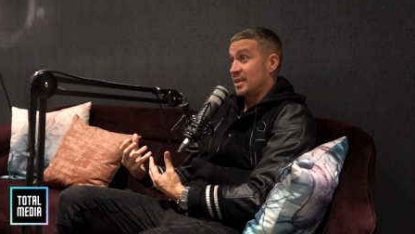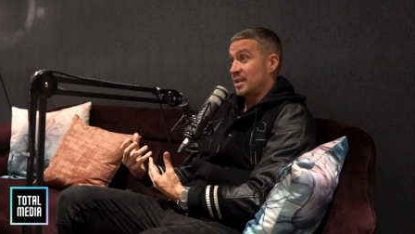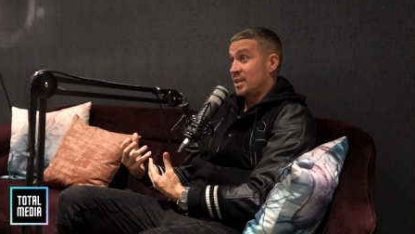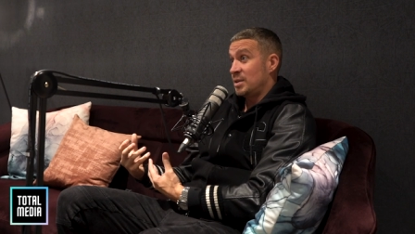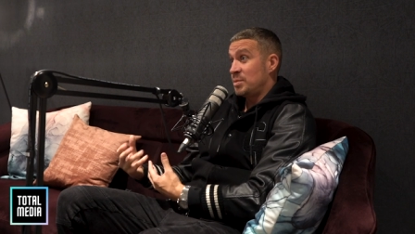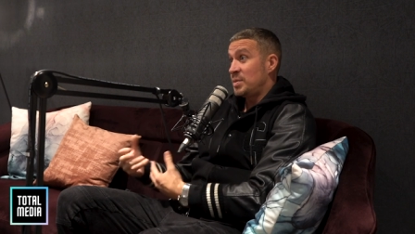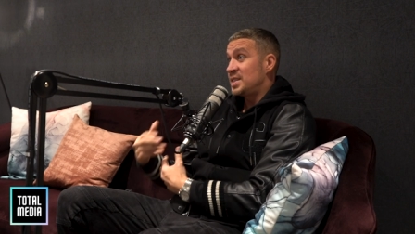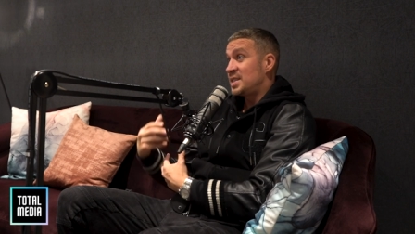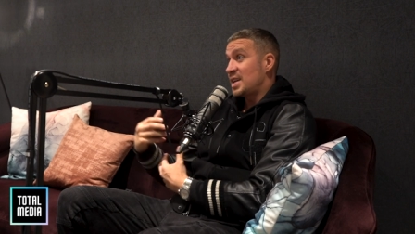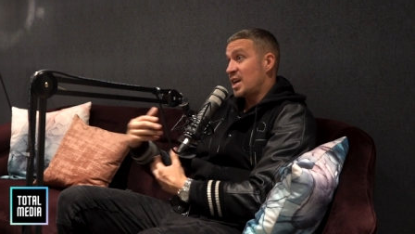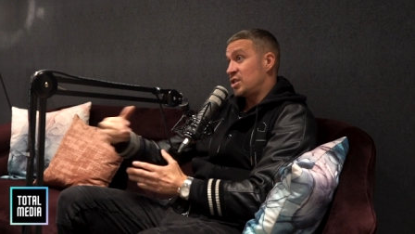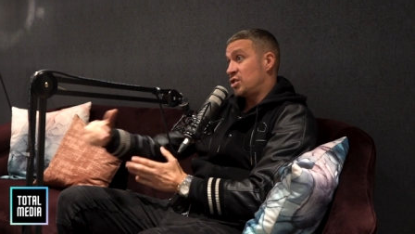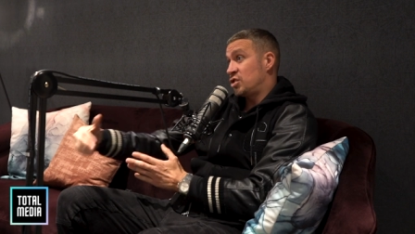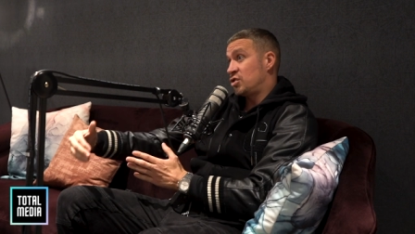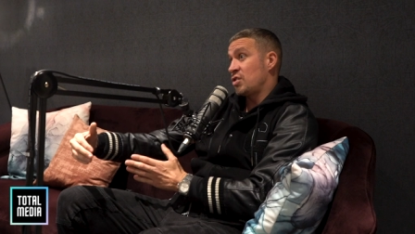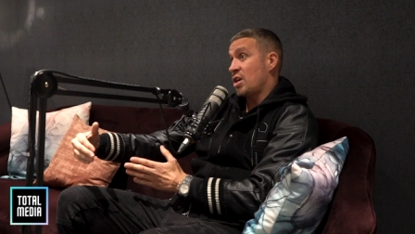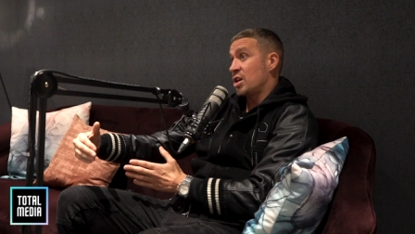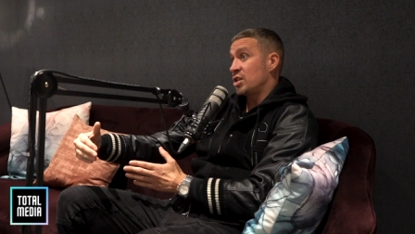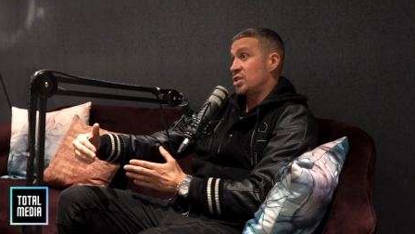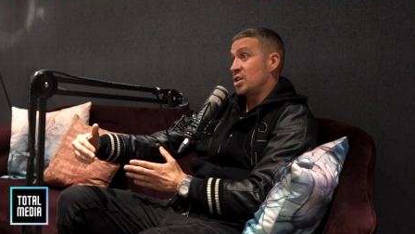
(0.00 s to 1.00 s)
You miss that
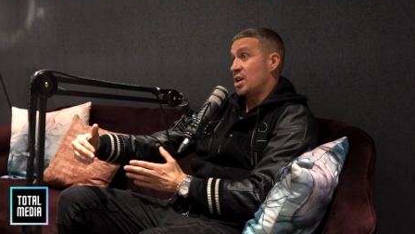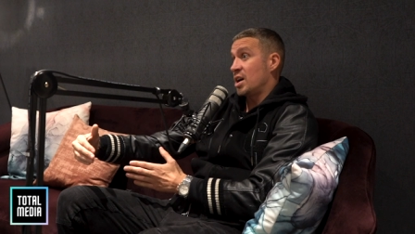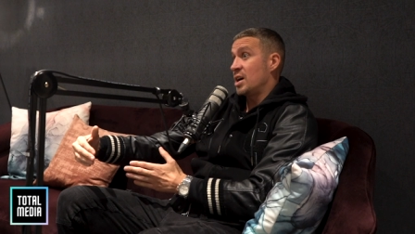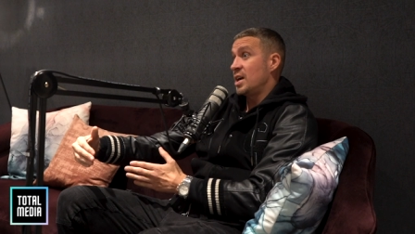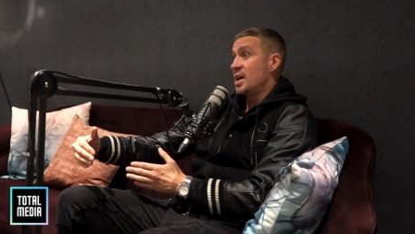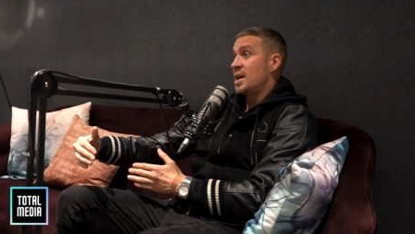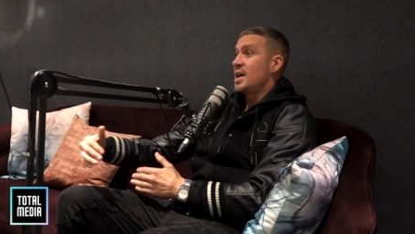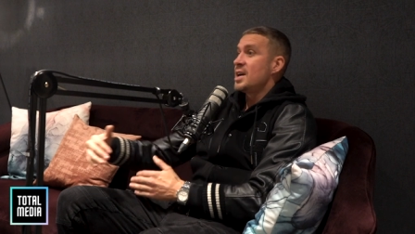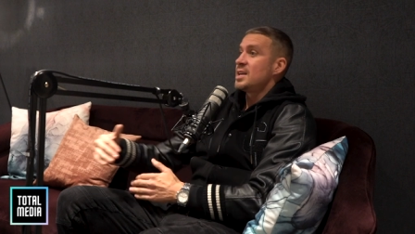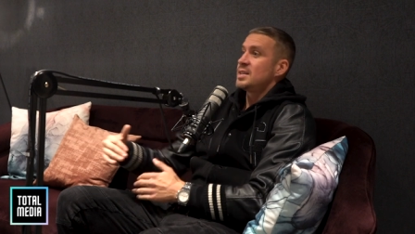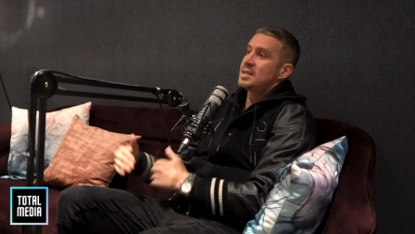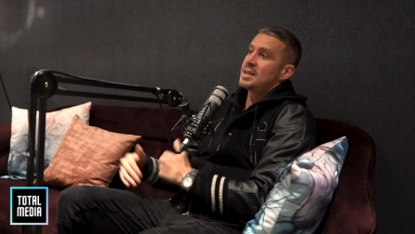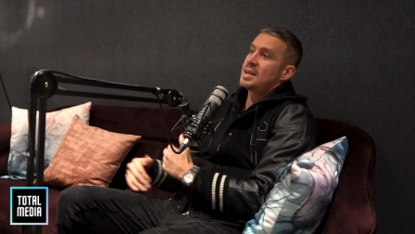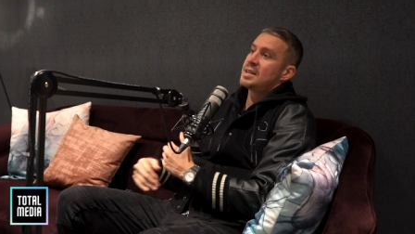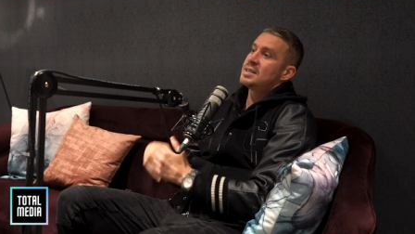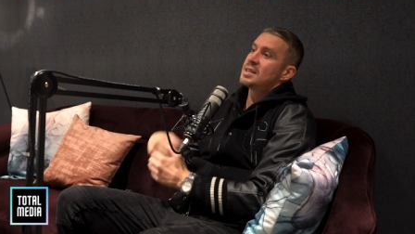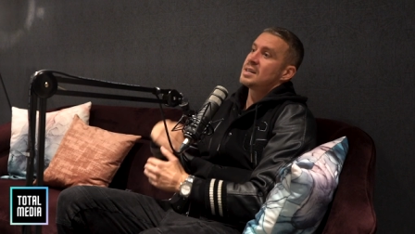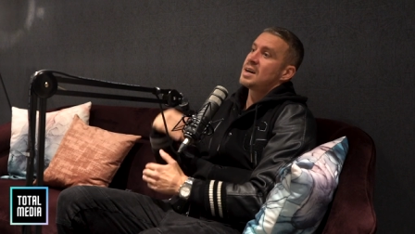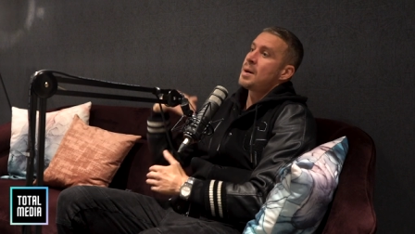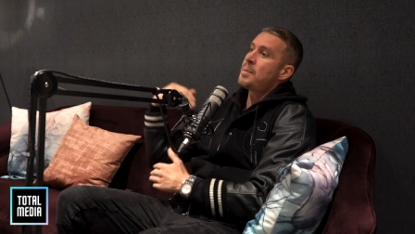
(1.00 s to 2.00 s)
structure. So
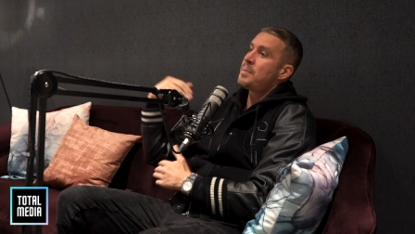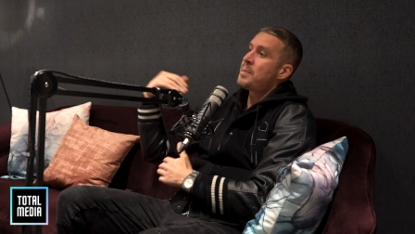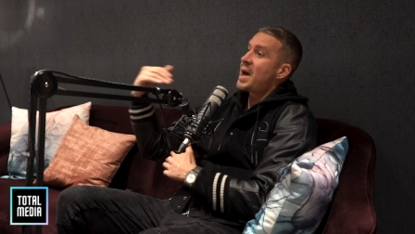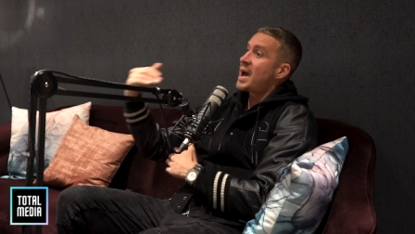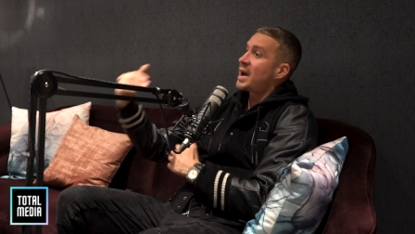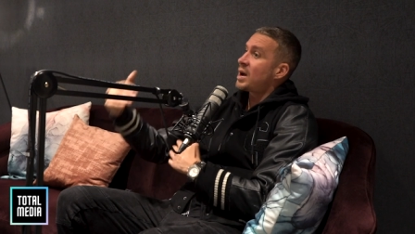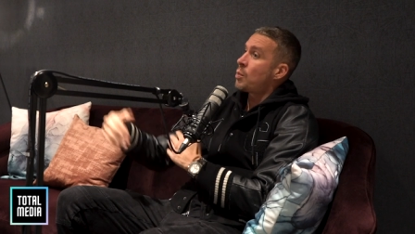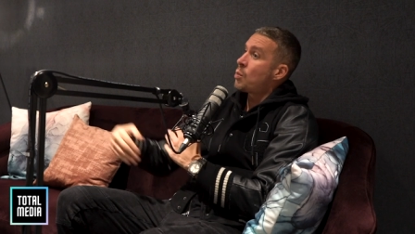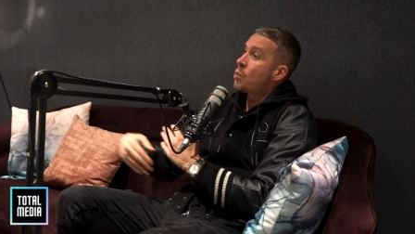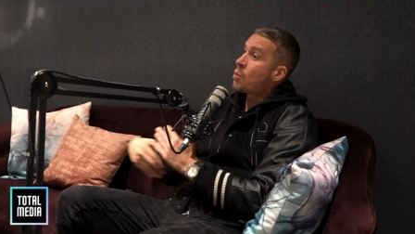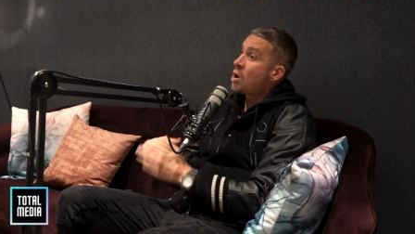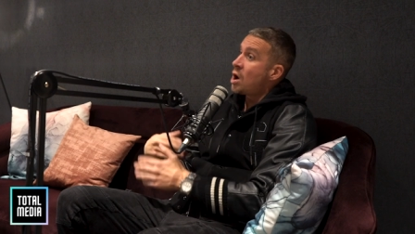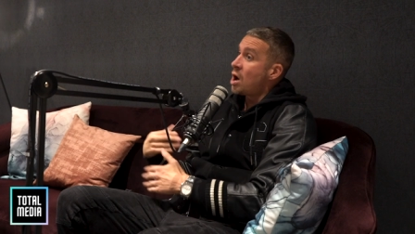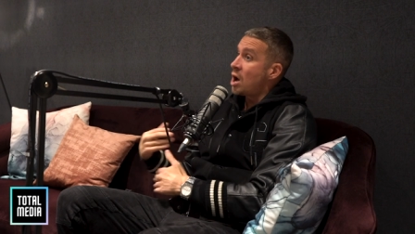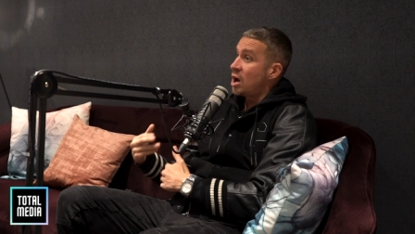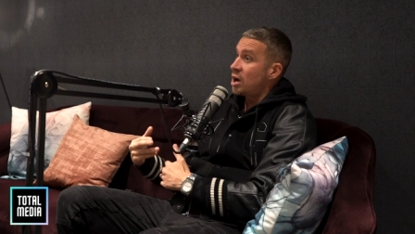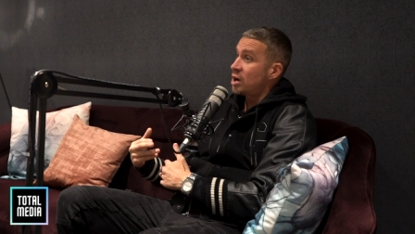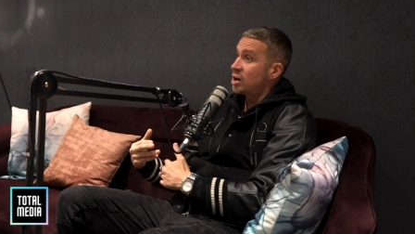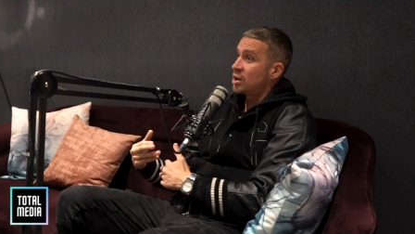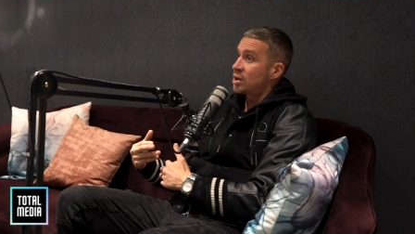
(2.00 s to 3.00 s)
then to come back and
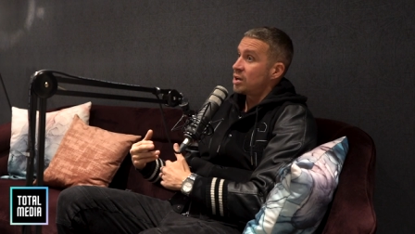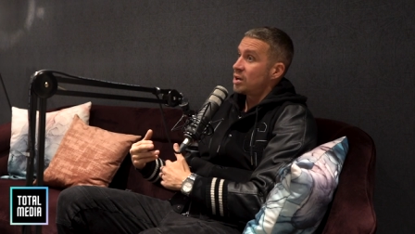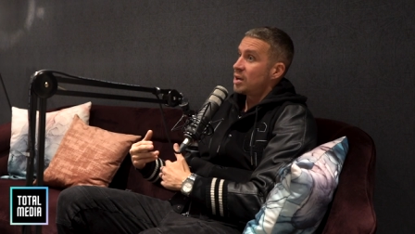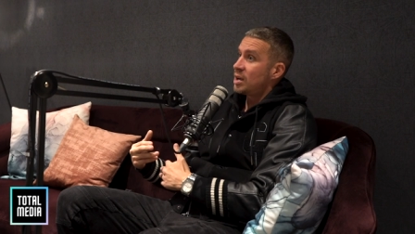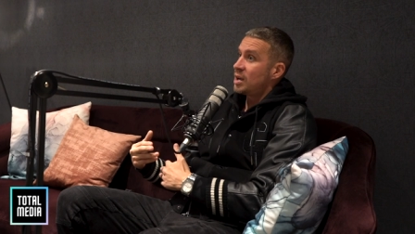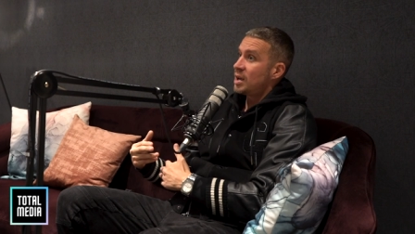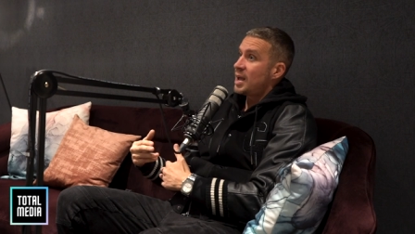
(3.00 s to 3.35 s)
work